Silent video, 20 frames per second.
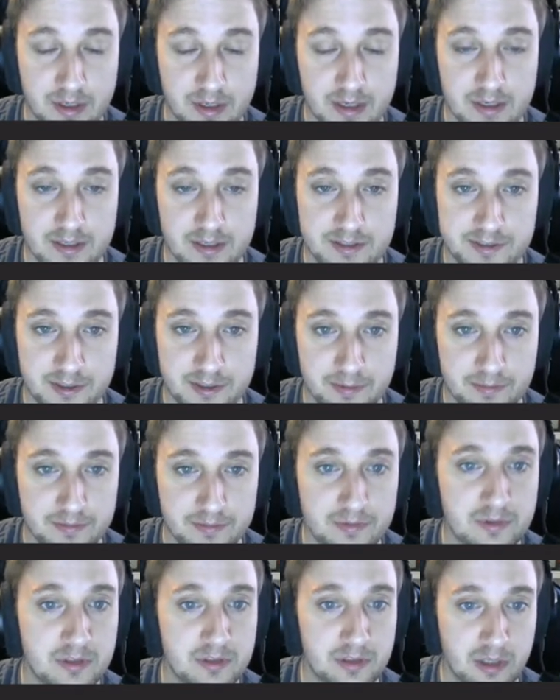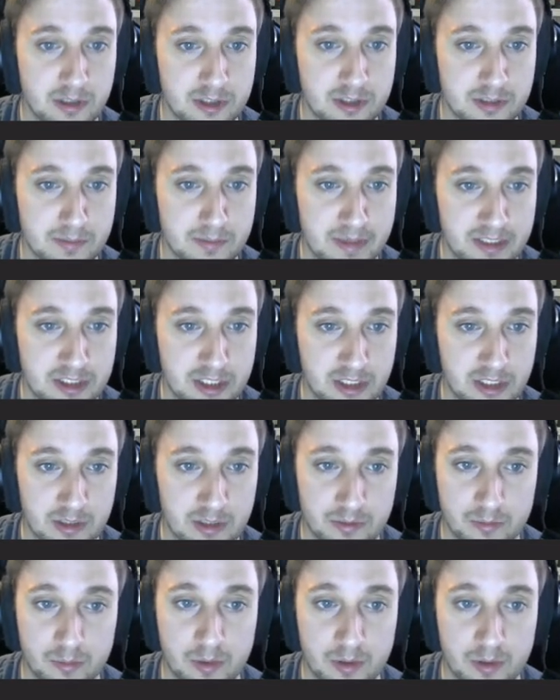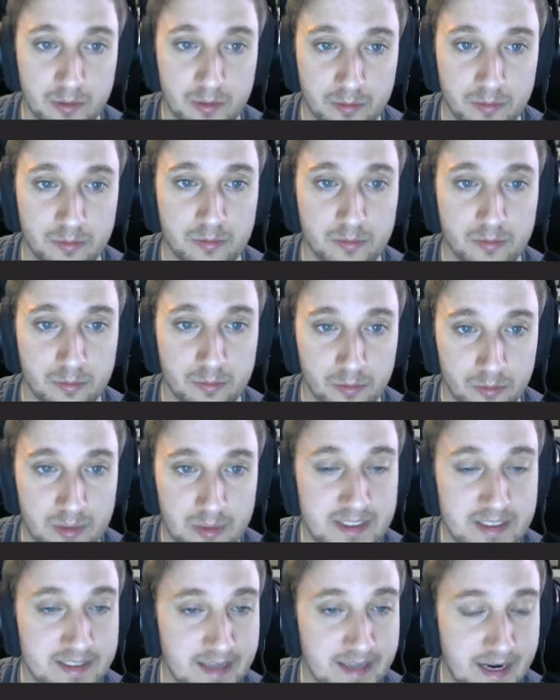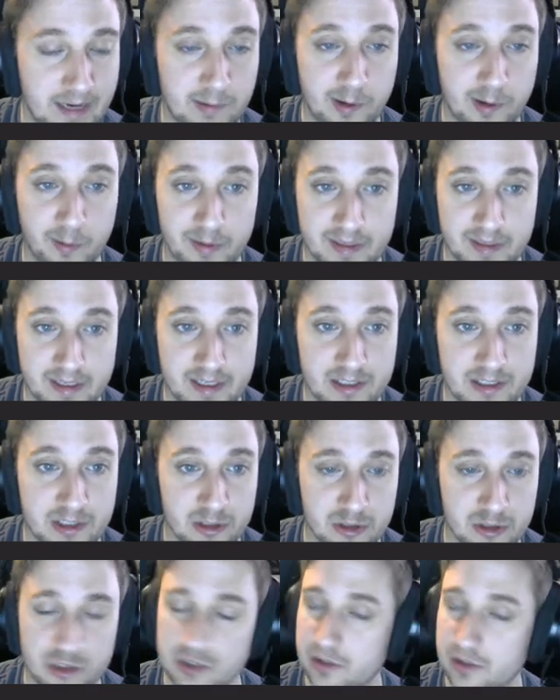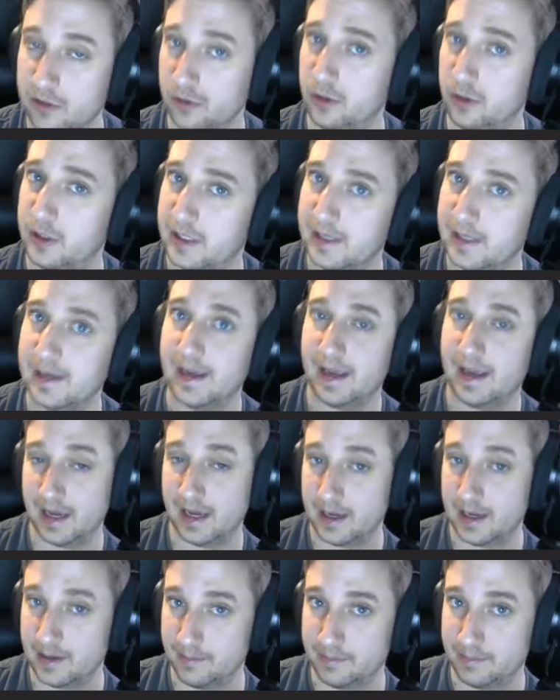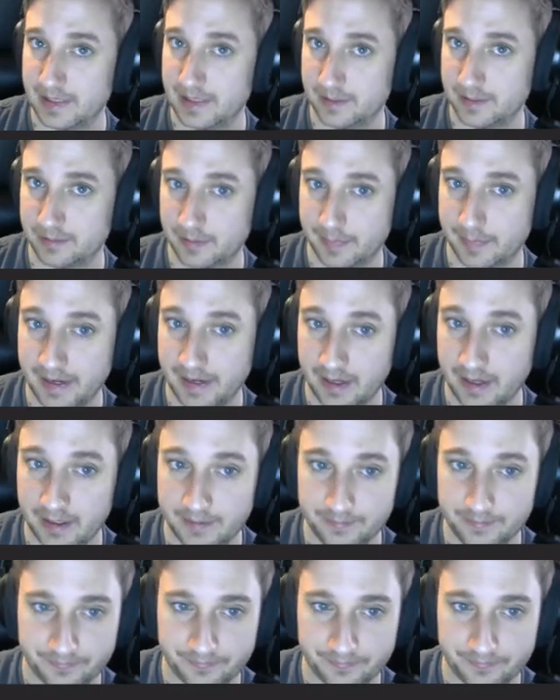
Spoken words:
So, just make sure we're resetting where we need to, just looking ahead and being prepared.